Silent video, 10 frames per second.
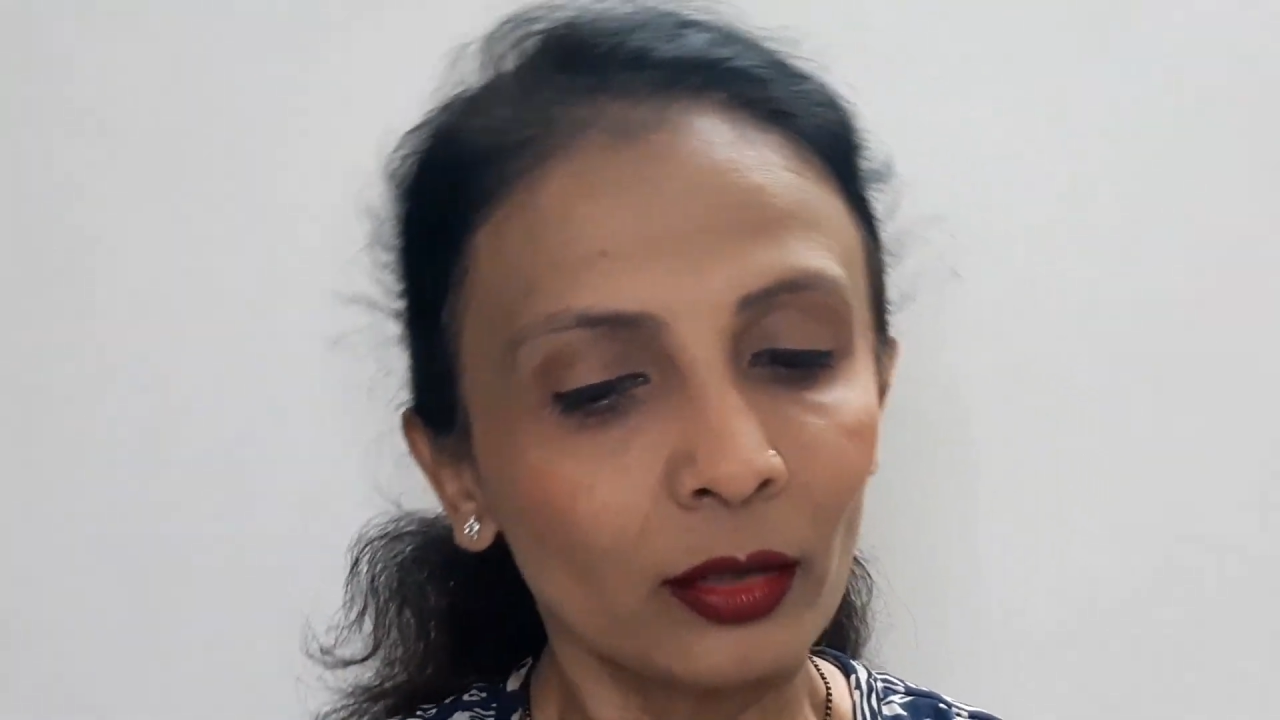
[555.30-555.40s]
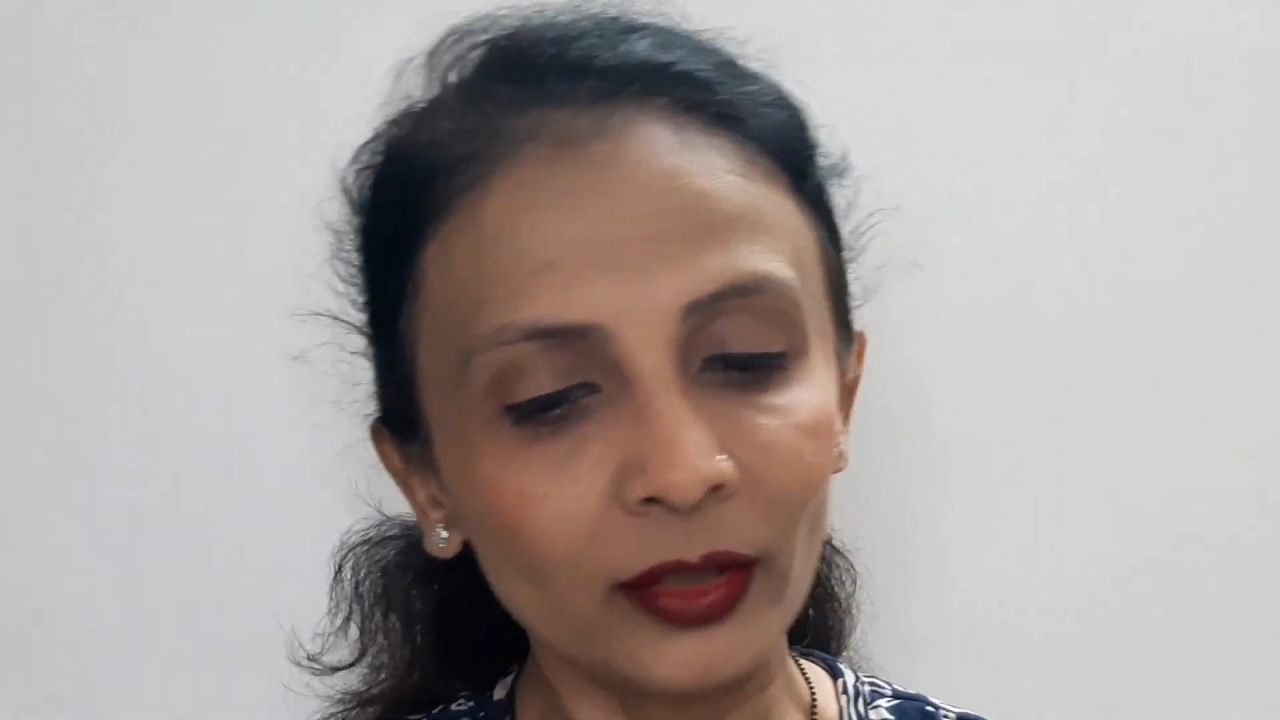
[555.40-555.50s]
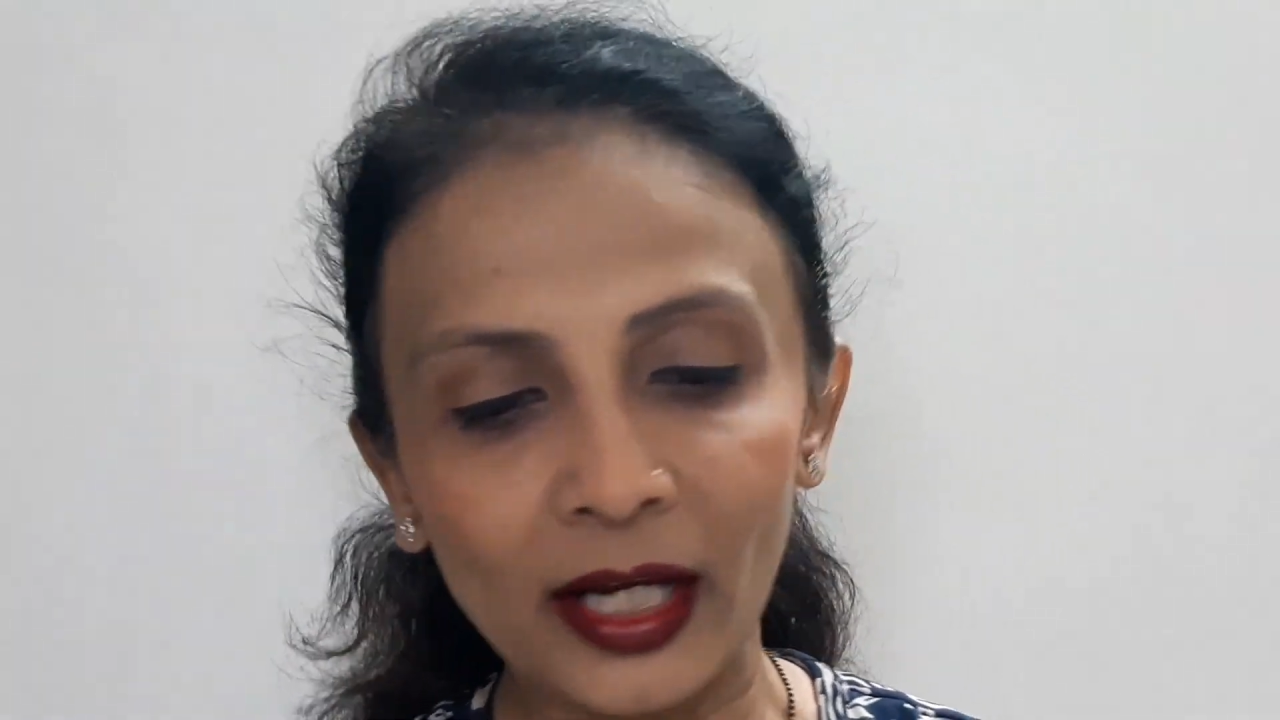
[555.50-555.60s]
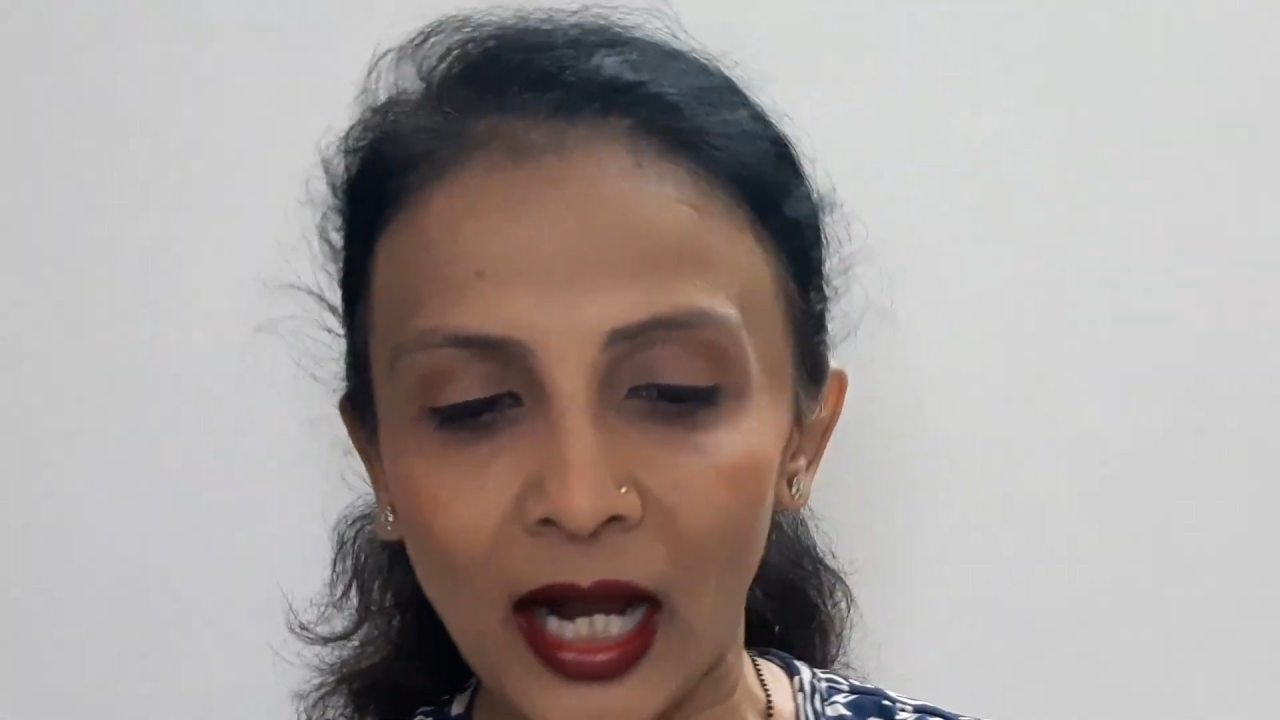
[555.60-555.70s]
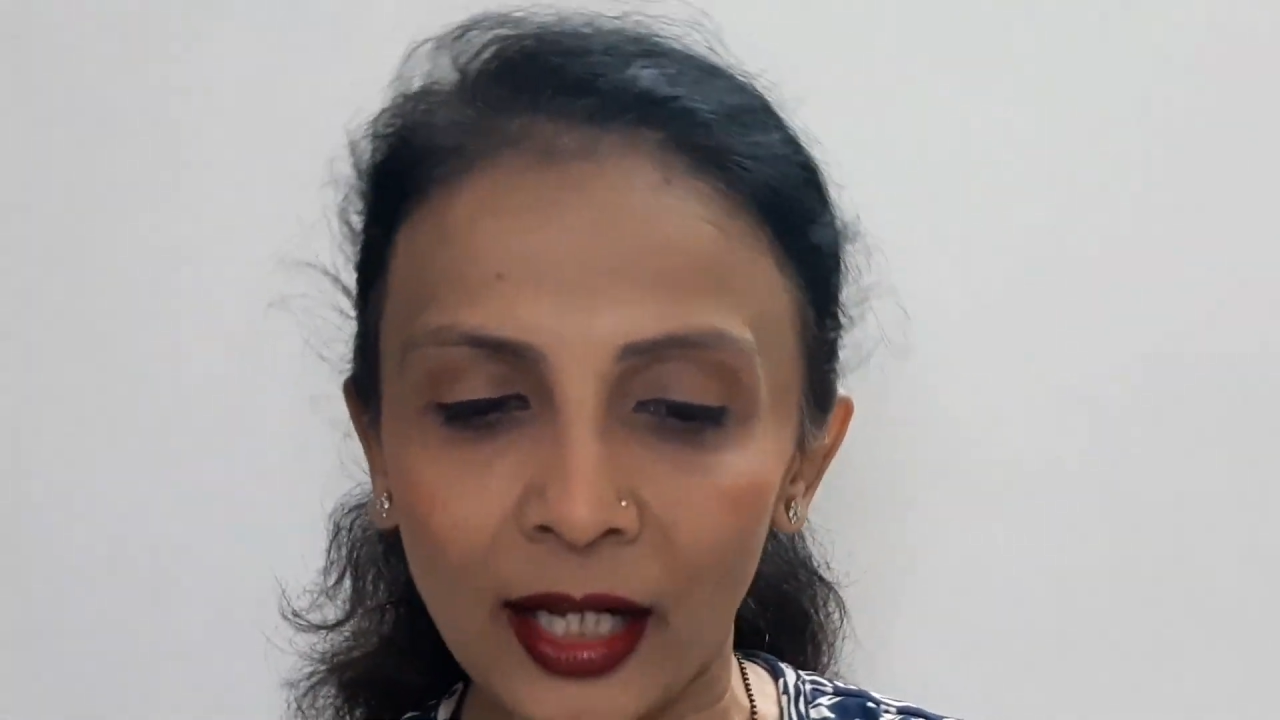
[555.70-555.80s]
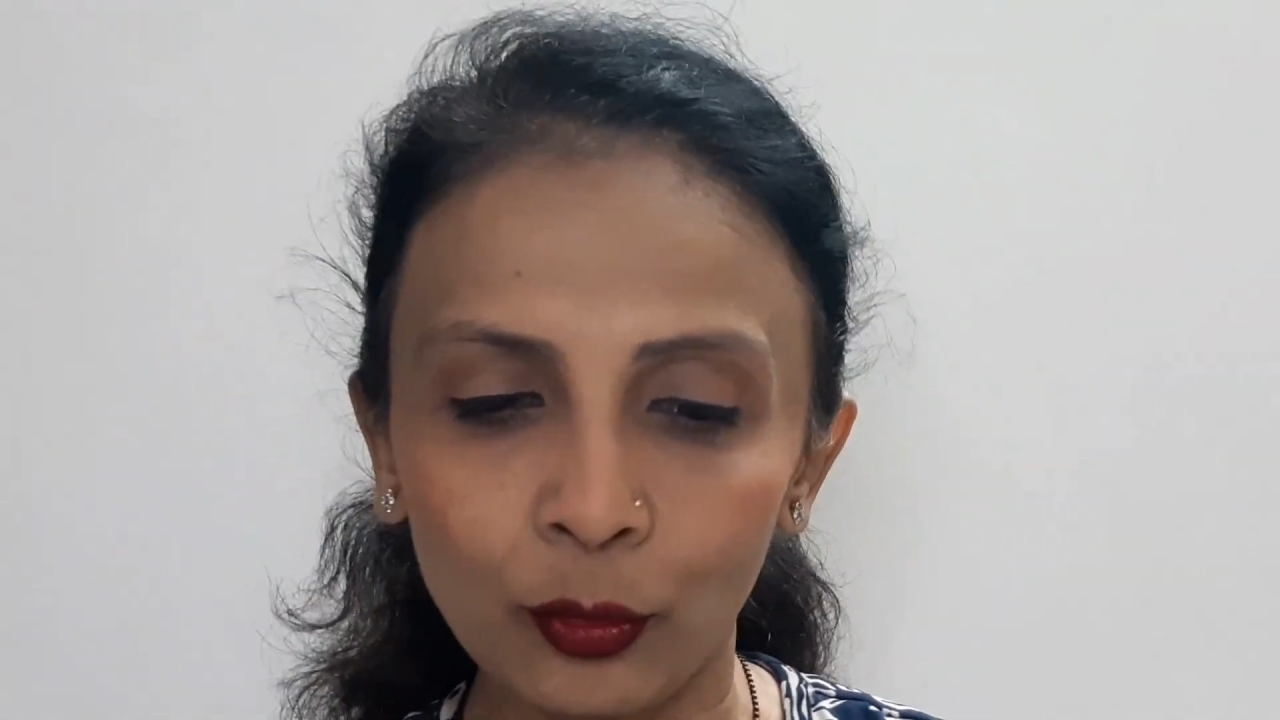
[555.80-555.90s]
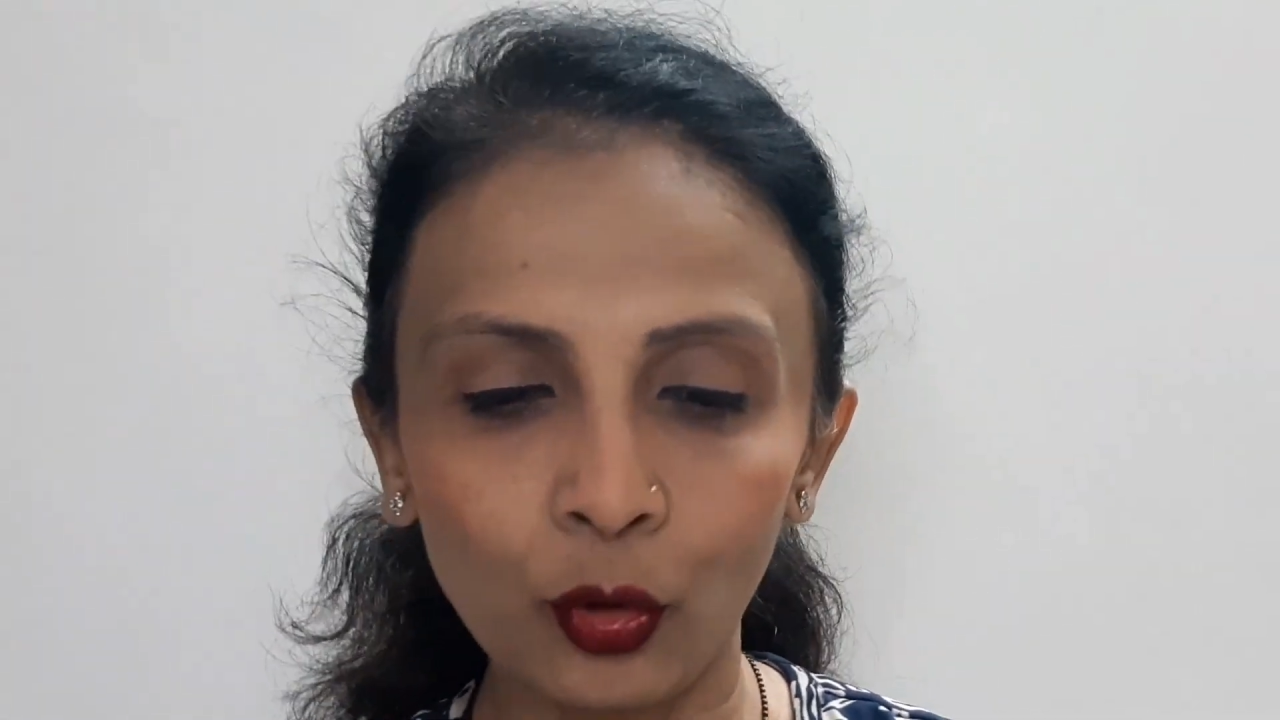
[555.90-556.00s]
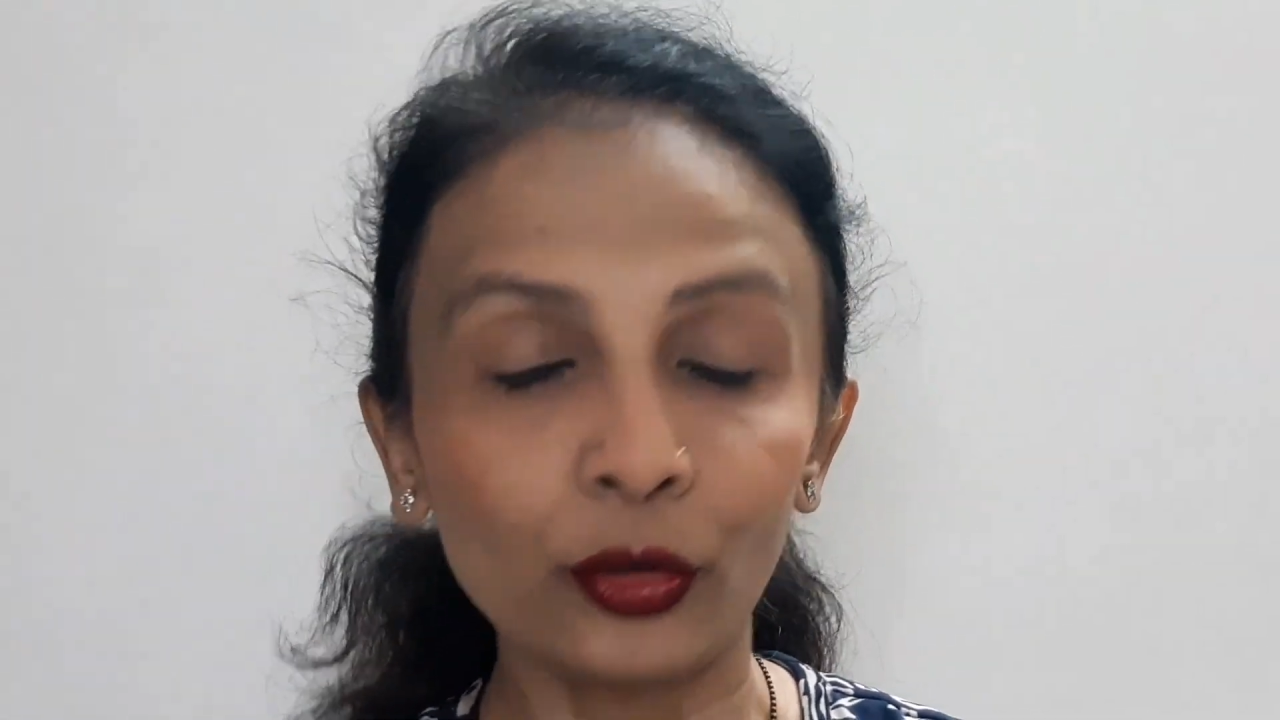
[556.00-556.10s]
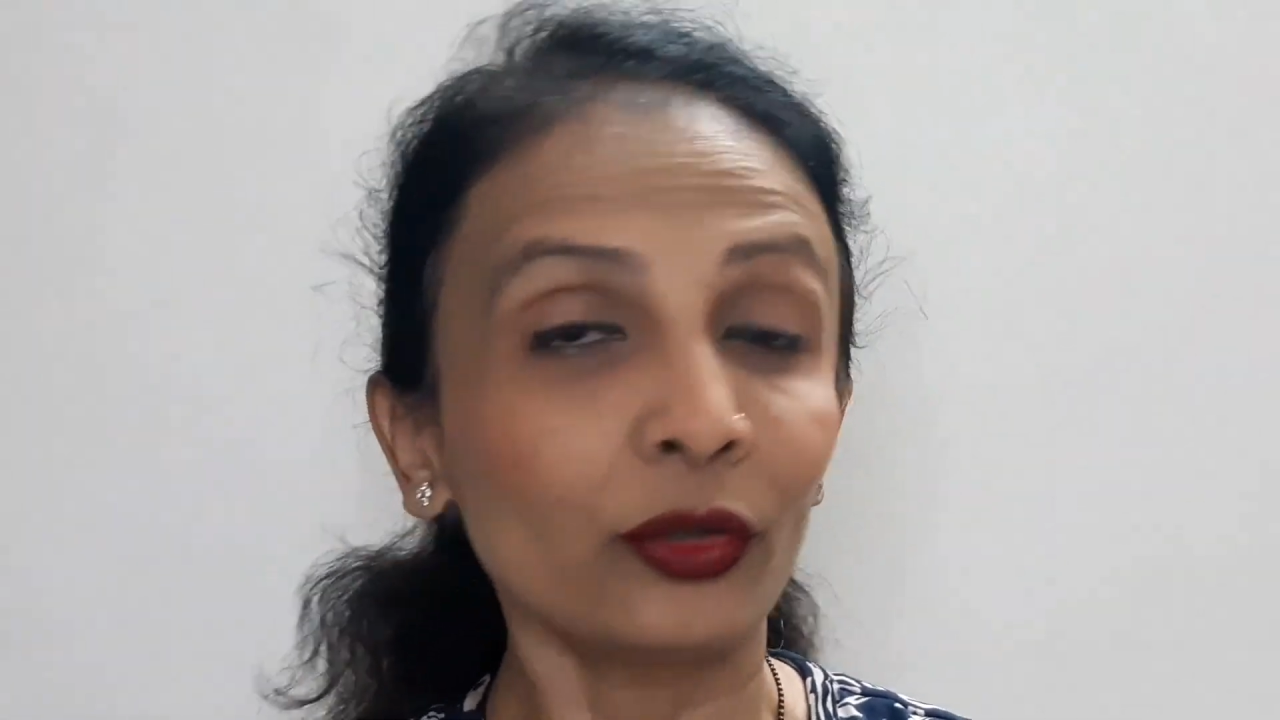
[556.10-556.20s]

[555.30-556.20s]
they are good,